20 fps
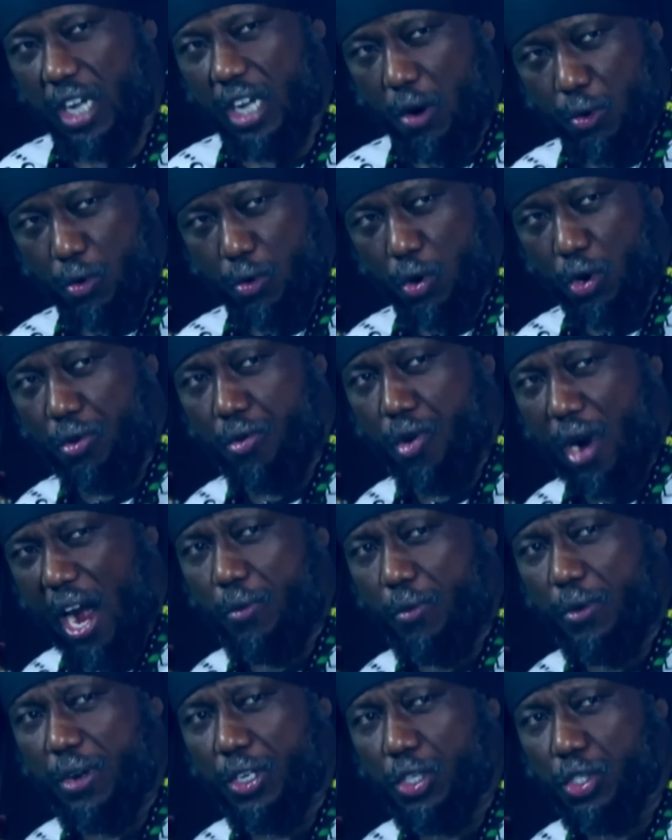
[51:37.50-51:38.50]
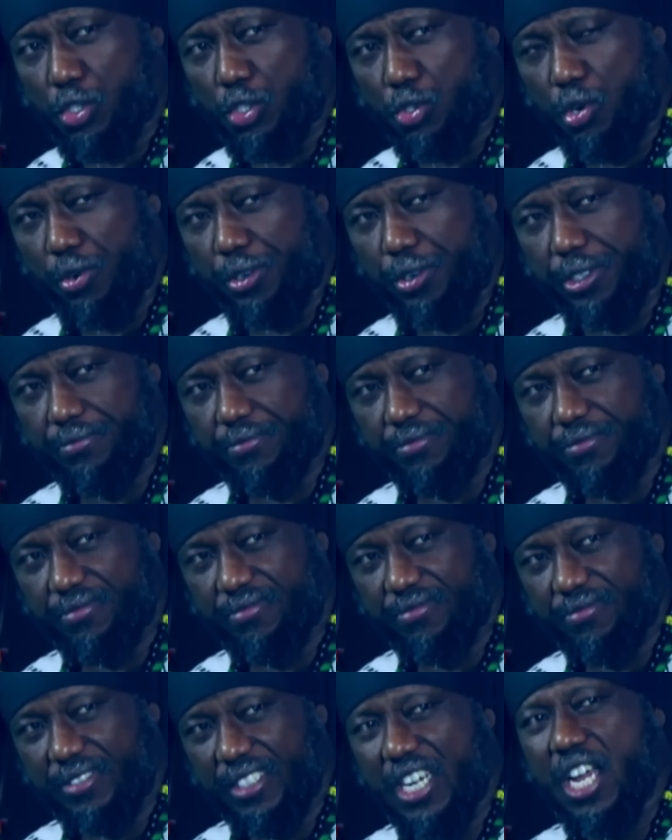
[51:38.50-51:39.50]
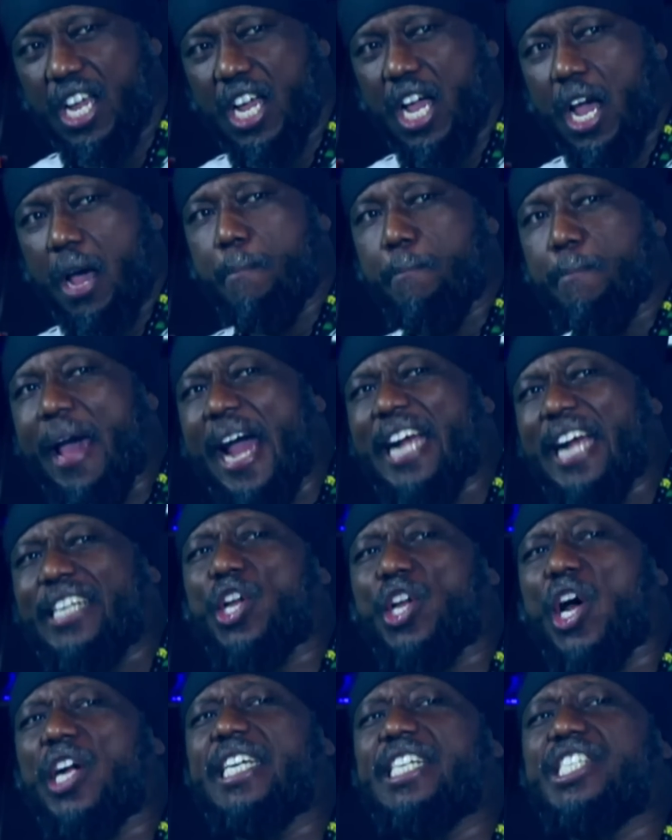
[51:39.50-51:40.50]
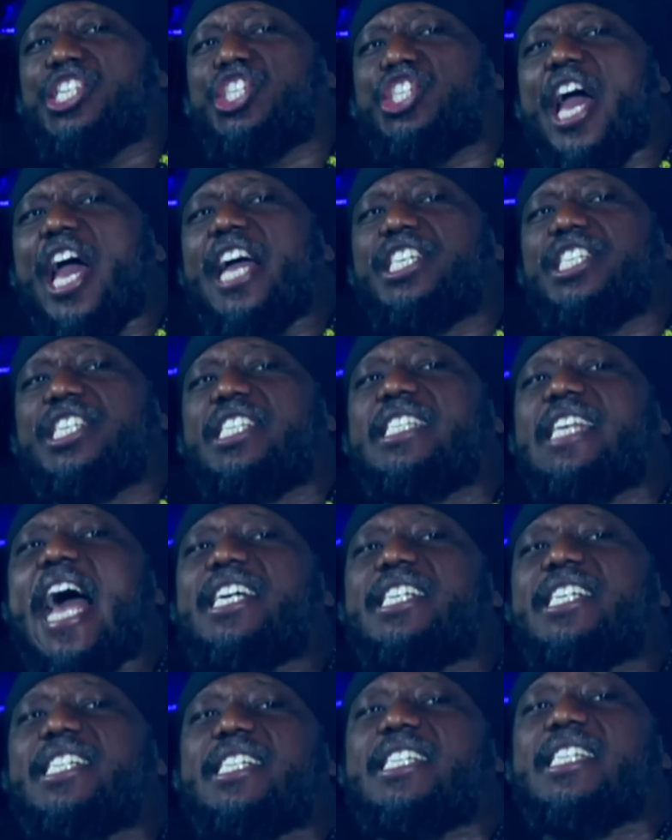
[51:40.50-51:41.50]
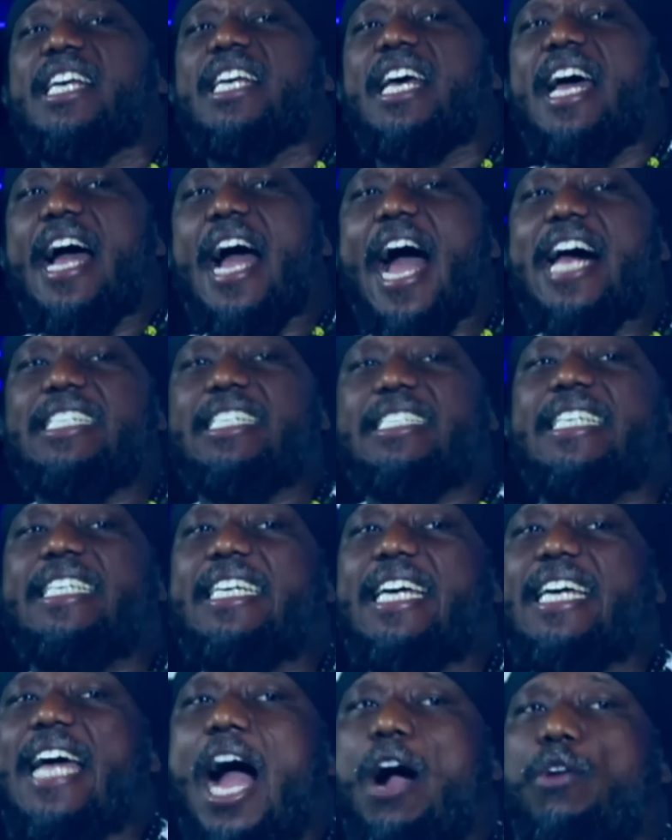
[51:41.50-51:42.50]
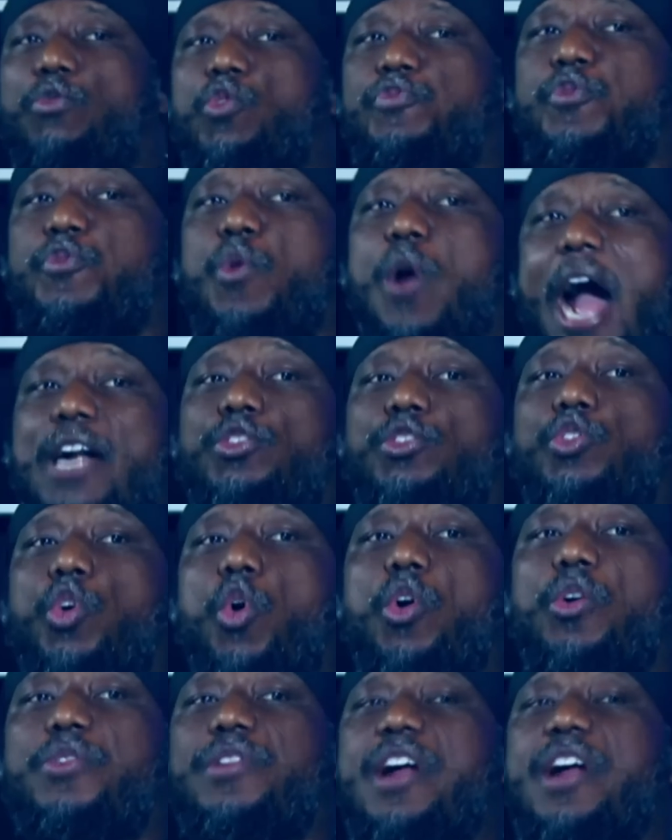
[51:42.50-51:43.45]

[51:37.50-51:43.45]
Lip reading: And we're going to run with this story. Methodist Church sacks anti-Akufo-Addo